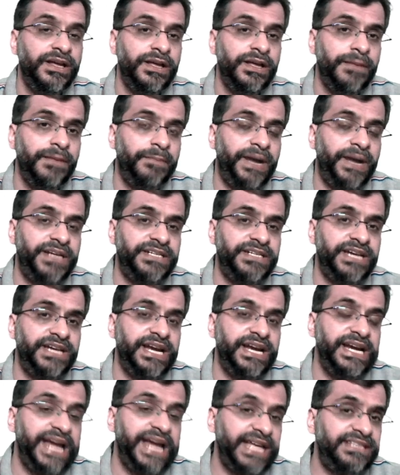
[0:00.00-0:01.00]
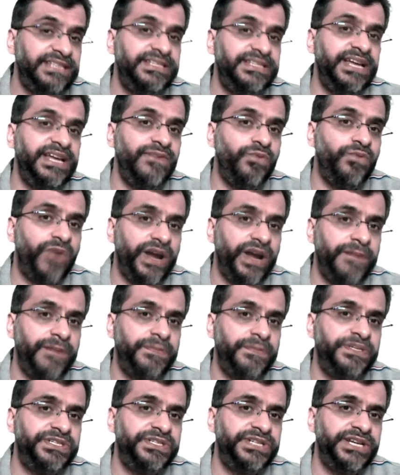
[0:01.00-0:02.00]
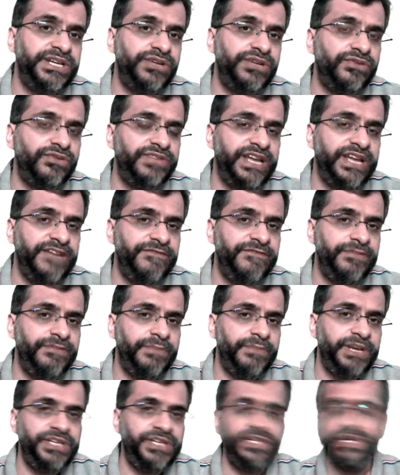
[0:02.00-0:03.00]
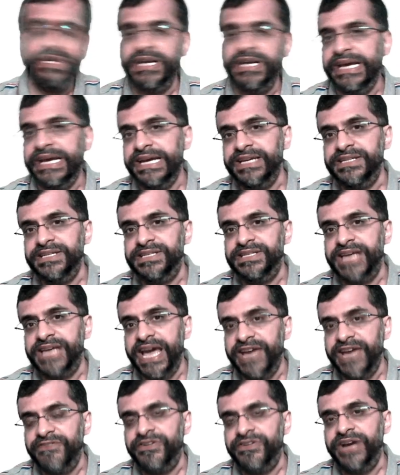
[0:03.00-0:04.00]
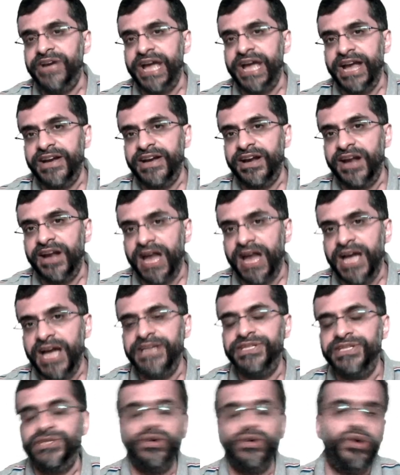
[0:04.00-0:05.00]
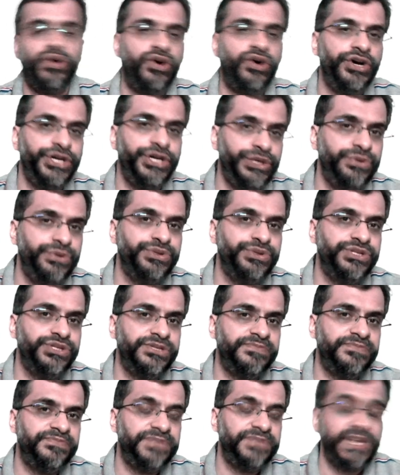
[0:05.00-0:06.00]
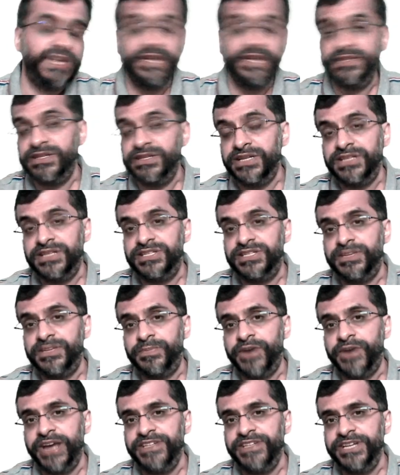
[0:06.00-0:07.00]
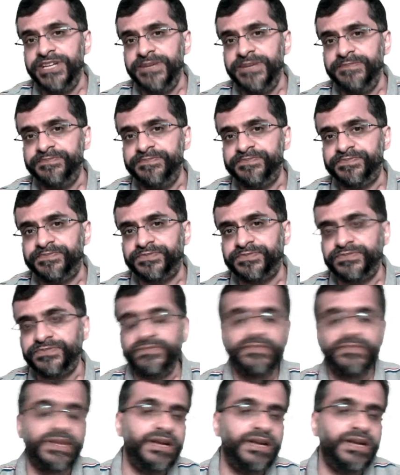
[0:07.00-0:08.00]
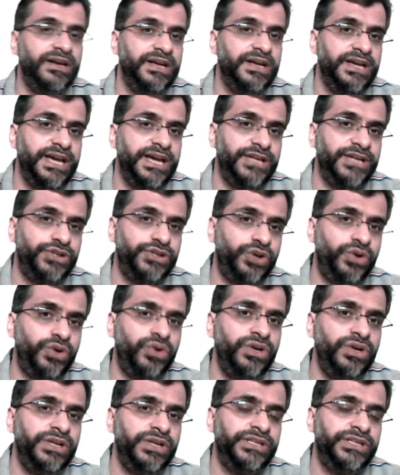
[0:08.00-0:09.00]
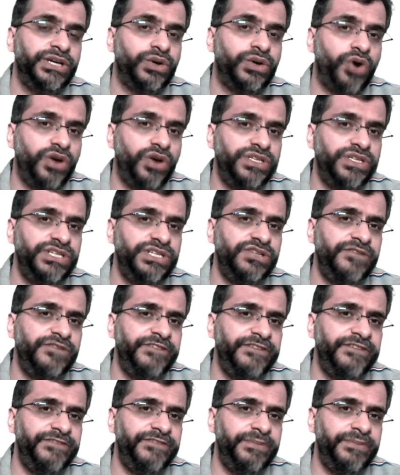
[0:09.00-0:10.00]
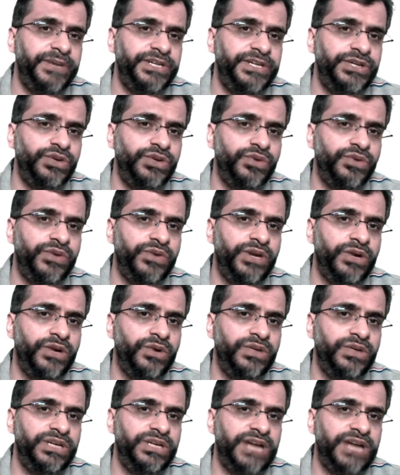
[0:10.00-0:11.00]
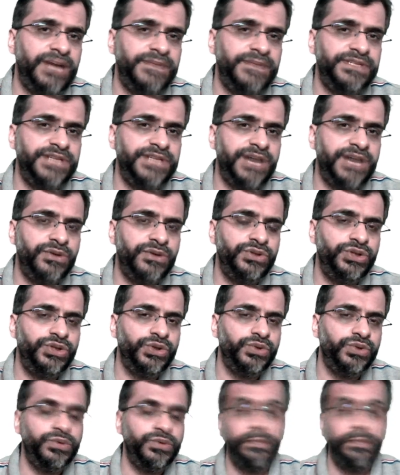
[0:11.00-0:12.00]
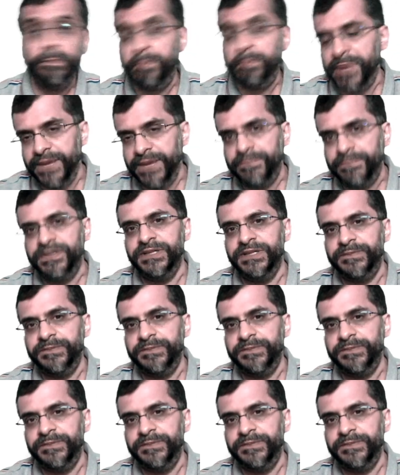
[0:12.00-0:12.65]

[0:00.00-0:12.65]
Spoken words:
But less than 1% of the information is ever analyzed or used. Isn't it surprising? So, the causes of information overload comes down to people.